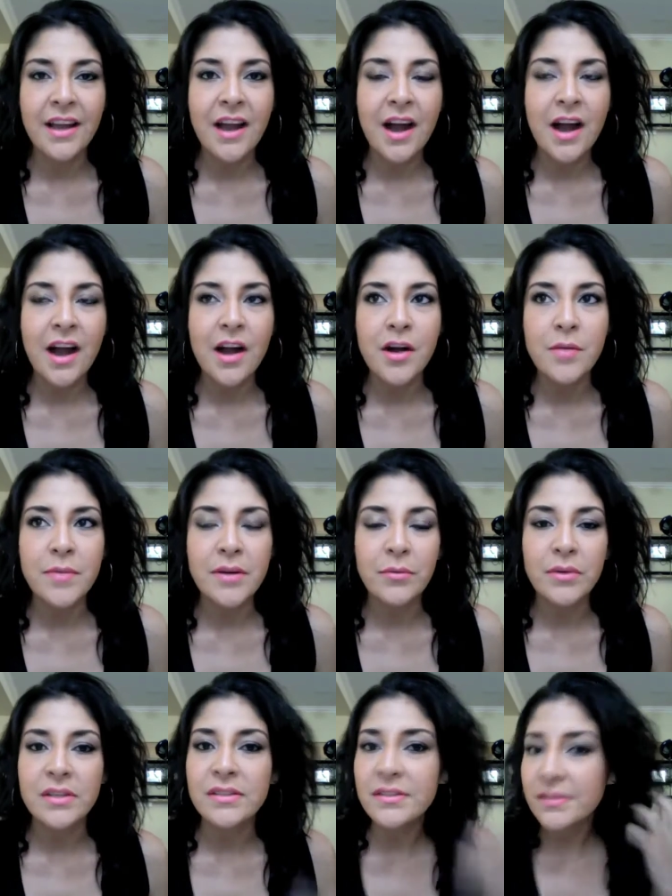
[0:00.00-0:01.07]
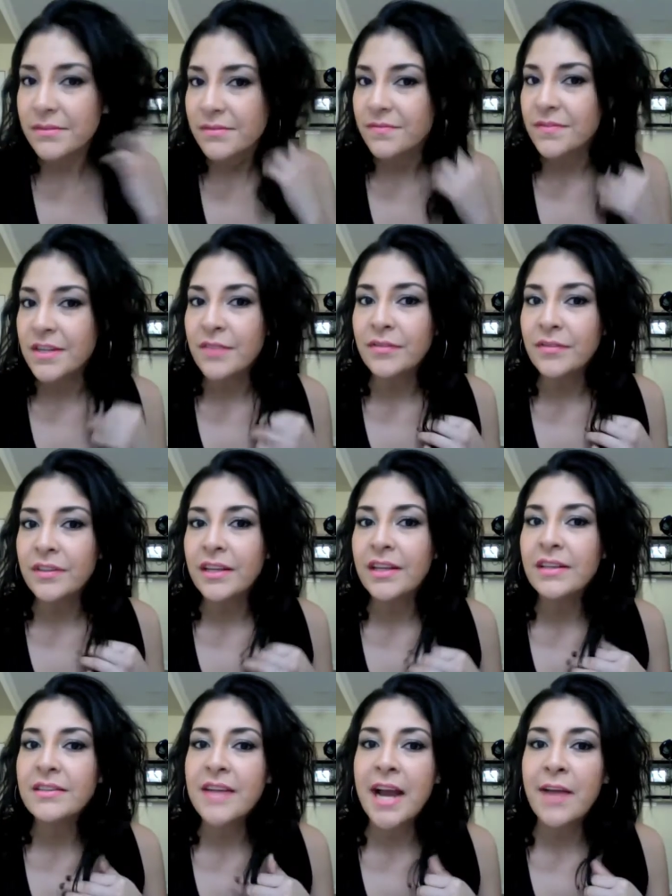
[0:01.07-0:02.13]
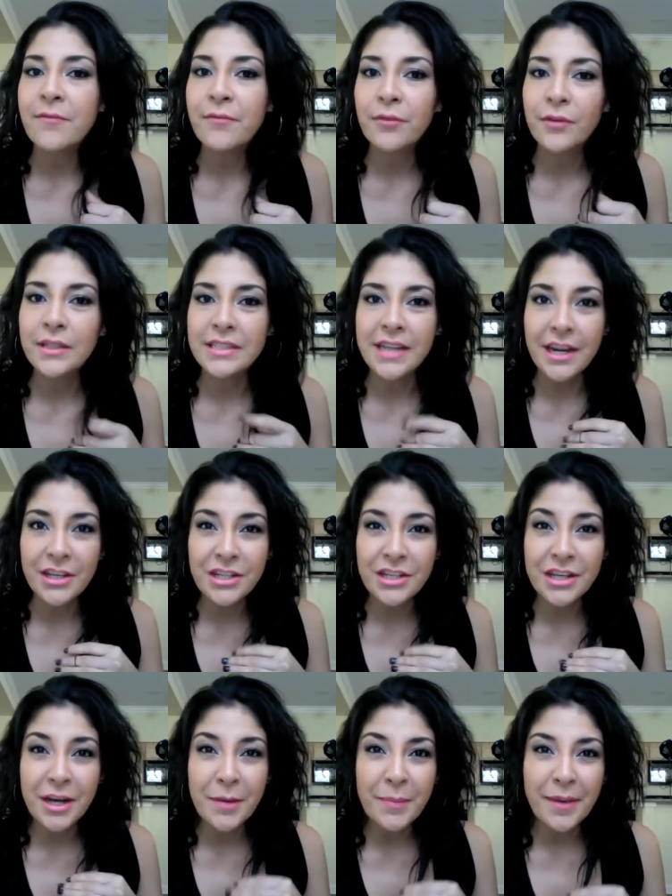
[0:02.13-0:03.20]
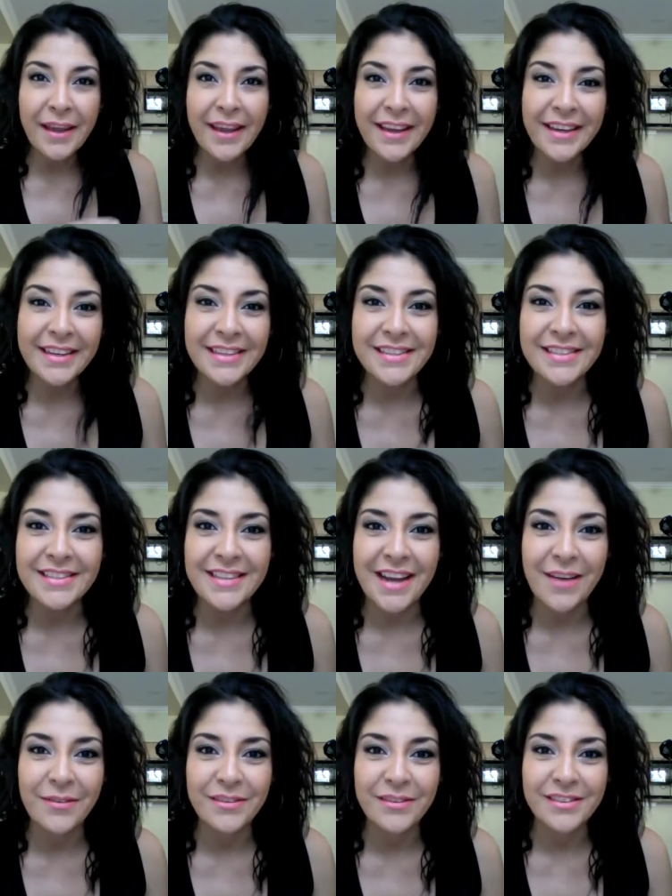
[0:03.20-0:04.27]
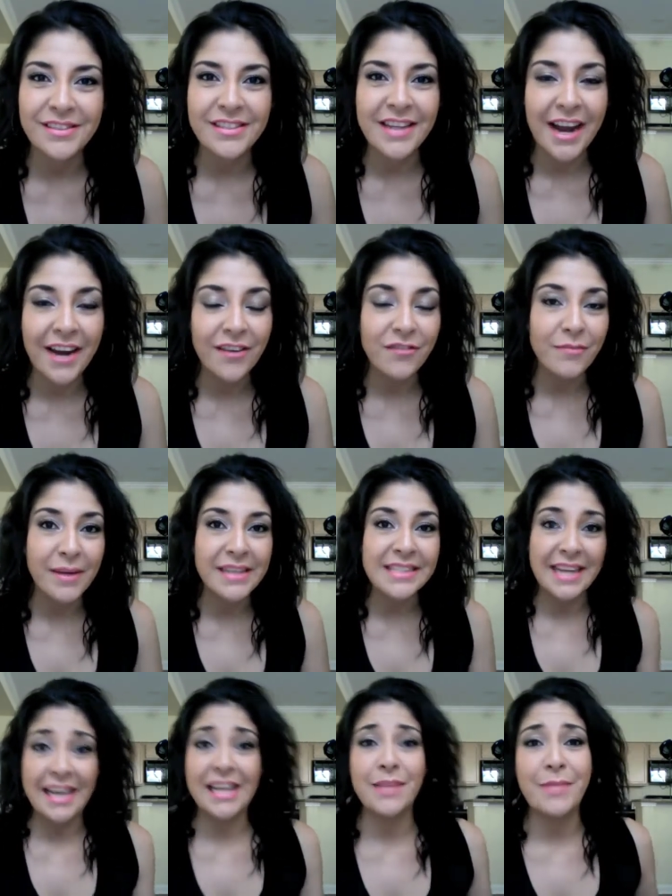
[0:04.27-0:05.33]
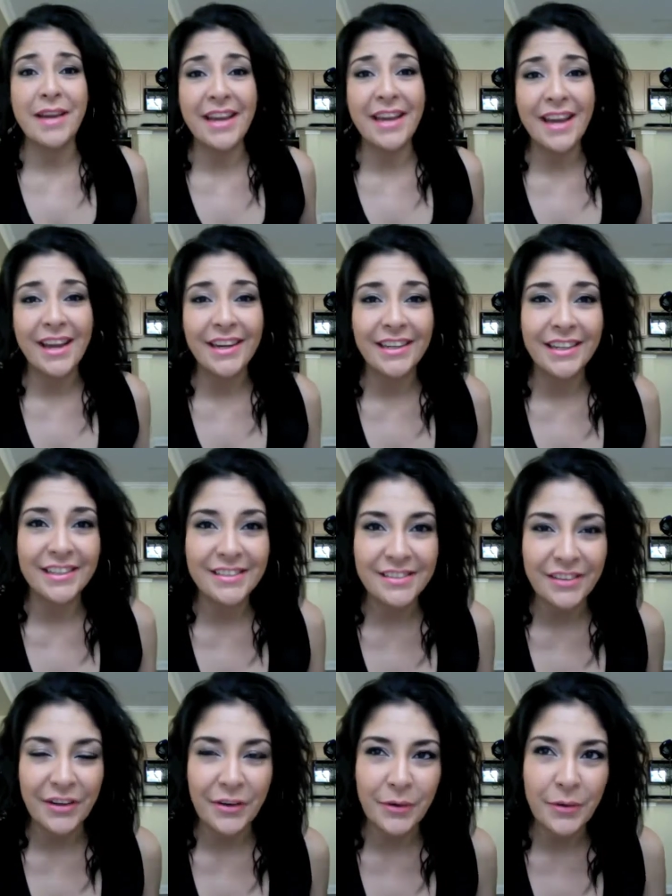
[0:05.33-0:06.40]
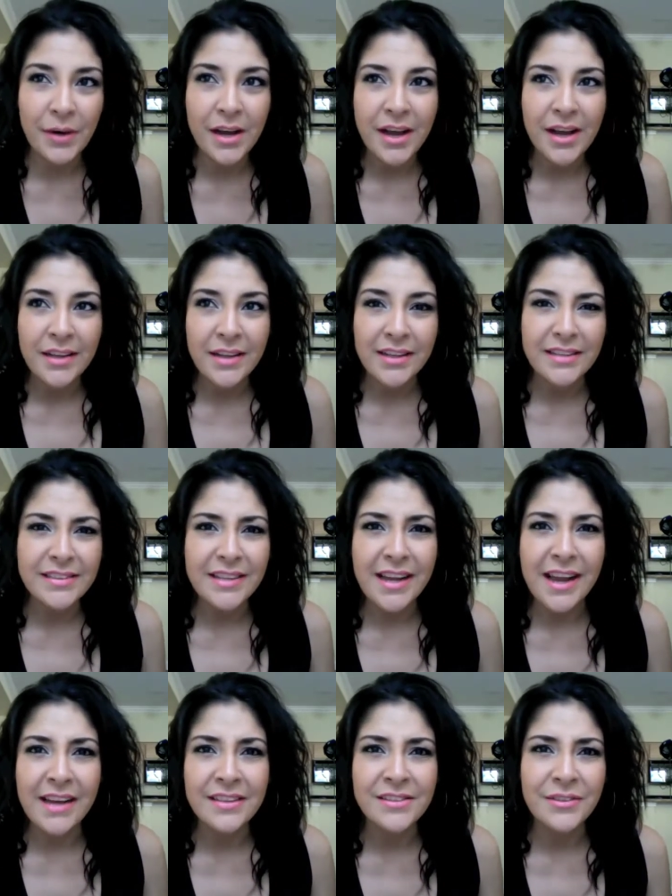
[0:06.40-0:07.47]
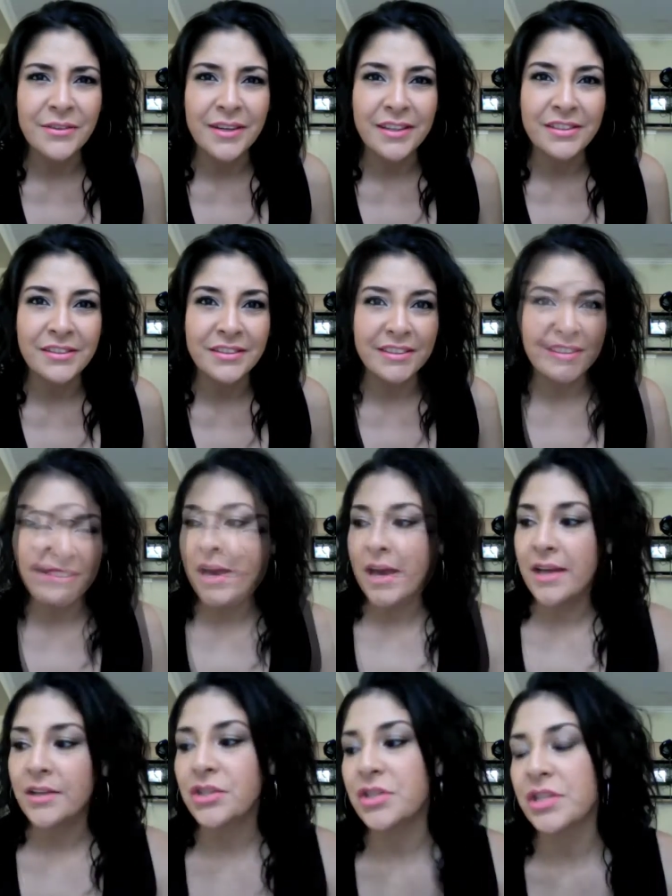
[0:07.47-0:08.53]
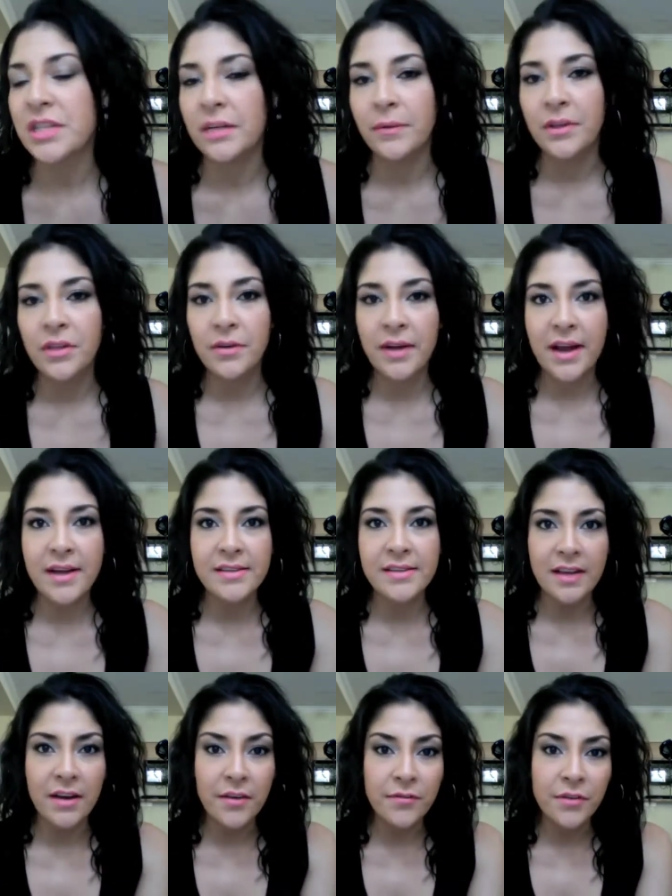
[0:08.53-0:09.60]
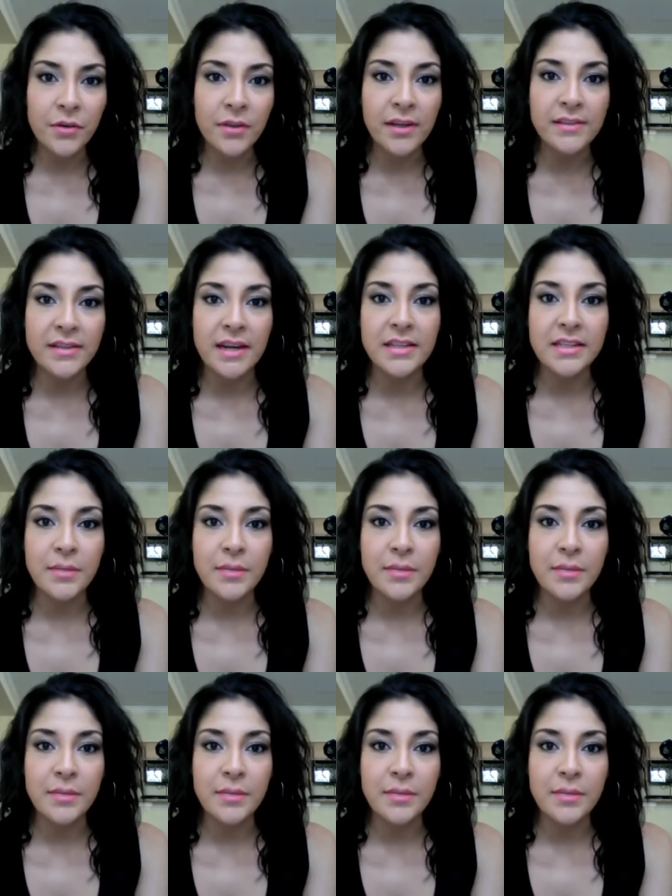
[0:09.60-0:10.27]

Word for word: Um, it was definitely time for a touch up and I was just tired of maintaining my hair so that's a hassle actually. Go ahead so. and just share with you guys a few things that I did